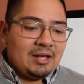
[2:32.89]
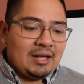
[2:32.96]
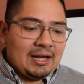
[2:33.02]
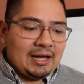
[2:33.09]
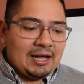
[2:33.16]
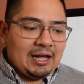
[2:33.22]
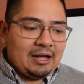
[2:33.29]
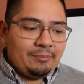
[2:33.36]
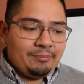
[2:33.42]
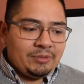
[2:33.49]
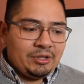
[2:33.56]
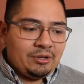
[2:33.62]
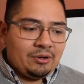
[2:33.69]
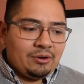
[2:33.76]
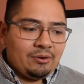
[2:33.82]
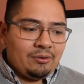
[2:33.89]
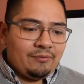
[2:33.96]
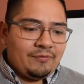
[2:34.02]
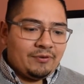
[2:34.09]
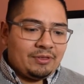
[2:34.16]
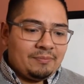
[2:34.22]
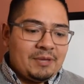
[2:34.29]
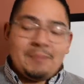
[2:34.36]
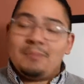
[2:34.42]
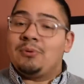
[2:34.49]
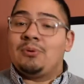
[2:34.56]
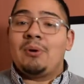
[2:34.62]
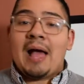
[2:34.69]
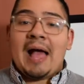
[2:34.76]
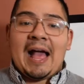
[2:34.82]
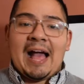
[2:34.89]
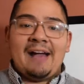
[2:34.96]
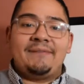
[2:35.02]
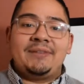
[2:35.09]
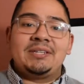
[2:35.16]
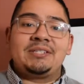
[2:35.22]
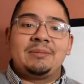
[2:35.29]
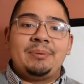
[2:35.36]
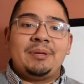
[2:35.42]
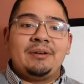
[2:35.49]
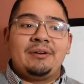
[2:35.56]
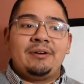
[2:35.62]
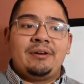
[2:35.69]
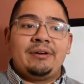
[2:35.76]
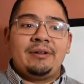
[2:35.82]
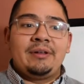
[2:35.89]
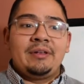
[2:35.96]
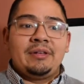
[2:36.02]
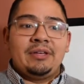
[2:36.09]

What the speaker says: You know, for the people who have disappeared,